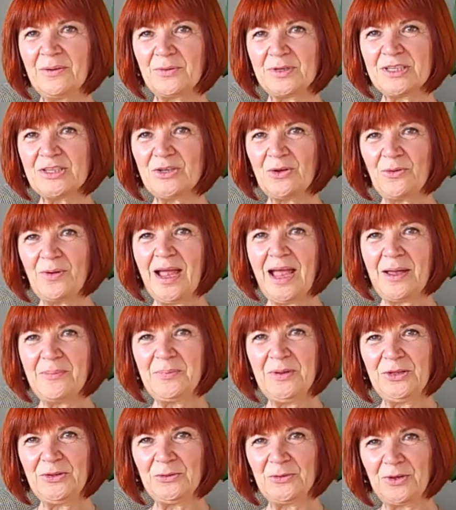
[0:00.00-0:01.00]
That's awesome. I was so
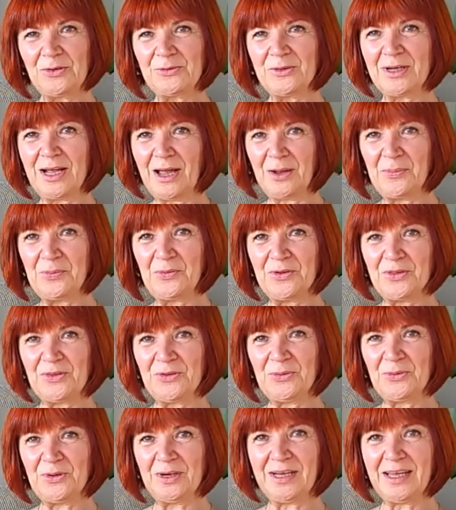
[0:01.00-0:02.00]
happy to hook up
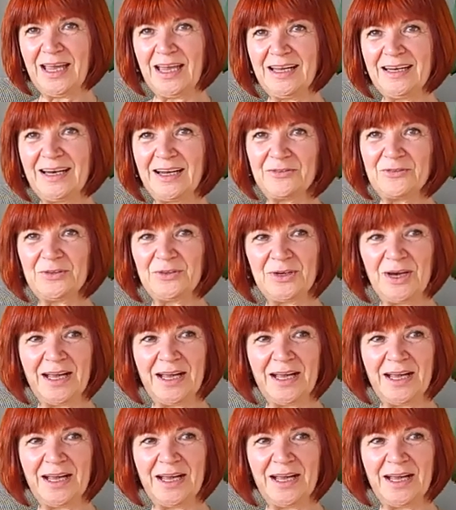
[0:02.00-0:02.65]
with you again after